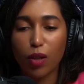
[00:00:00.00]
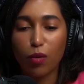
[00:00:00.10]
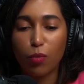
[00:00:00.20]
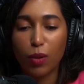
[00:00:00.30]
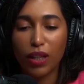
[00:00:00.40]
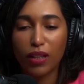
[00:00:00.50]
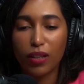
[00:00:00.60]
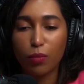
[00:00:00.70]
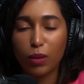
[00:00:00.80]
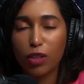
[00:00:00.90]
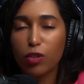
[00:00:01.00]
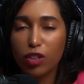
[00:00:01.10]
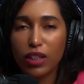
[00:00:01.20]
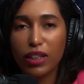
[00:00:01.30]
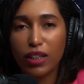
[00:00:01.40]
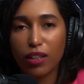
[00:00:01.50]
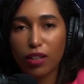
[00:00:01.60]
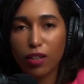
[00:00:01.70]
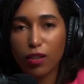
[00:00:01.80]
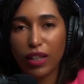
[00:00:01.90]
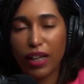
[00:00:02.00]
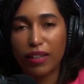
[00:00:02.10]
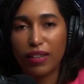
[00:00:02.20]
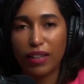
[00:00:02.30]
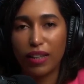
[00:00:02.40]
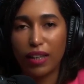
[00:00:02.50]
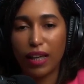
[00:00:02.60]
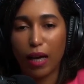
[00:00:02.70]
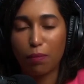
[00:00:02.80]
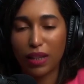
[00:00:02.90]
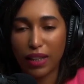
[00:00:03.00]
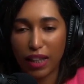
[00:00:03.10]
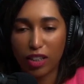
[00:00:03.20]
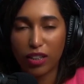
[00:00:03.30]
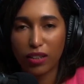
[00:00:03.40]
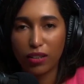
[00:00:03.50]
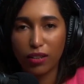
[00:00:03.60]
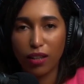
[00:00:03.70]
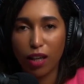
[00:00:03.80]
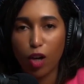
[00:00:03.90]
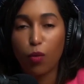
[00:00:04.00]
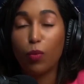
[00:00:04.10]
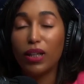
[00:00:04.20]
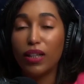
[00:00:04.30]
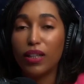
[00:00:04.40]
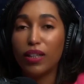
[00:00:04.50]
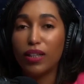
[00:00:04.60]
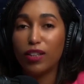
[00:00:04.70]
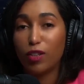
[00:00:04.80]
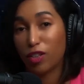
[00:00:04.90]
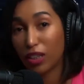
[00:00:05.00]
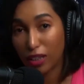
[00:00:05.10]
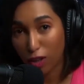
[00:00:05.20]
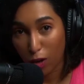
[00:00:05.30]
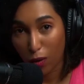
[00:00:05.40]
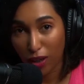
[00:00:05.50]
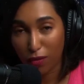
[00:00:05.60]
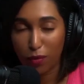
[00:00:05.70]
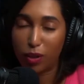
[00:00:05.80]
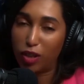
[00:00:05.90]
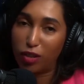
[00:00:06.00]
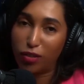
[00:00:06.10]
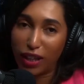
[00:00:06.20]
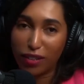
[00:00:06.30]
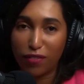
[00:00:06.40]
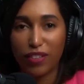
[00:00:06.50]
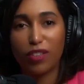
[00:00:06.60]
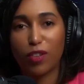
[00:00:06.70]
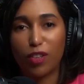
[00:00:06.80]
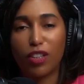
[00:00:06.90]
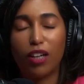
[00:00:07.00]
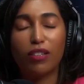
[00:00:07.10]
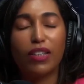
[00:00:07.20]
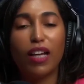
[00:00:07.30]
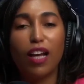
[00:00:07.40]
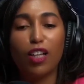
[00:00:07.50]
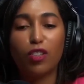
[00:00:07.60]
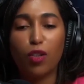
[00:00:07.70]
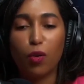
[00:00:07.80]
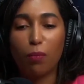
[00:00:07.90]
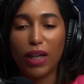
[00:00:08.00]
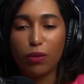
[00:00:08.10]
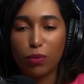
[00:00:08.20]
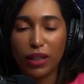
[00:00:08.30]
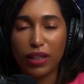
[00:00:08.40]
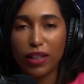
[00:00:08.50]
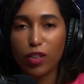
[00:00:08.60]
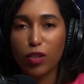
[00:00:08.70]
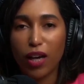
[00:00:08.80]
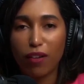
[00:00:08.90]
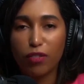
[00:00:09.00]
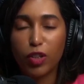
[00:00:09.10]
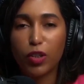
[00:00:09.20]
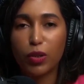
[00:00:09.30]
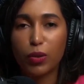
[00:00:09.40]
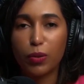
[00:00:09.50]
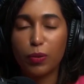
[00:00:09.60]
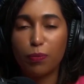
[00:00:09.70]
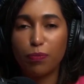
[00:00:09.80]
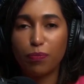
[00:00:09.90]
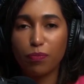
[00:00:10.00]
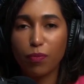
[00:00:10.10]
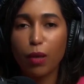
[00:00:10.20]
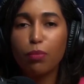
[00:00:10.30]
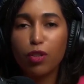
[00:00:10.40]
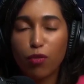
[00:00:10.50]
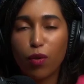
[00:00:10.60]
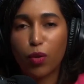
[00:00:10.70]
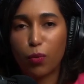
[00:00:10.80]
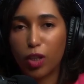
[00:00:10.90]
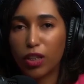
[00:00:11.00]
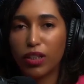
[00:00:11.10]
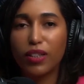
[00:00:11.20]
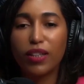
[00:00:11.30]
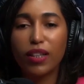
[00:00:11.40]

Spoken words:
when we usually look at the application, we usually know if we're a right fit or not. So by reading, you have to put forward